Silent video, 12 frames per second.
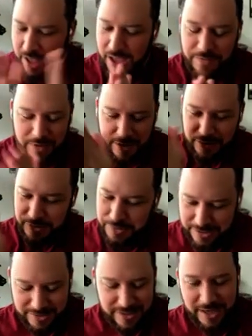I've got to do
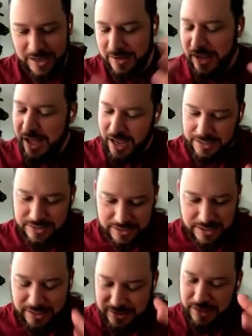this thing, and I
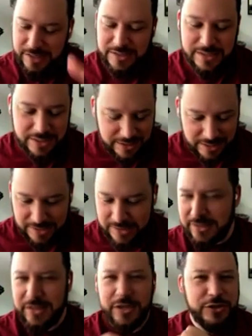see this, I see the
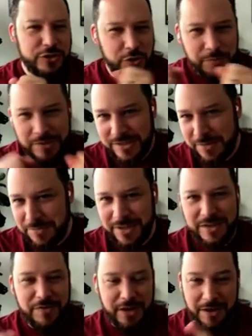lesson, show me
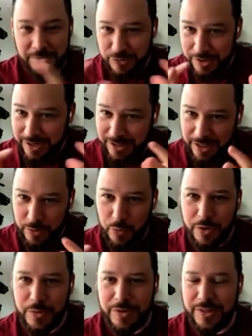something different, and I'm trying to like
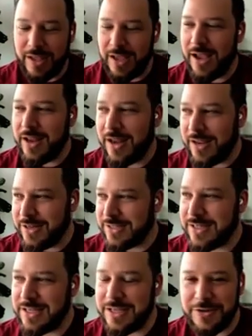work with it, and I
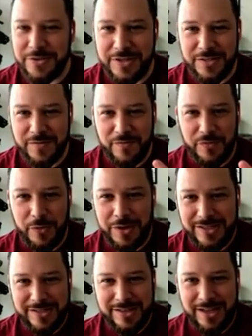just hear this
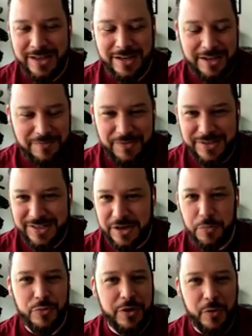voice, and it feels like
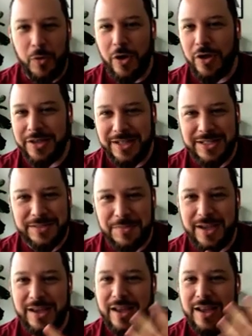a brick wall hits me,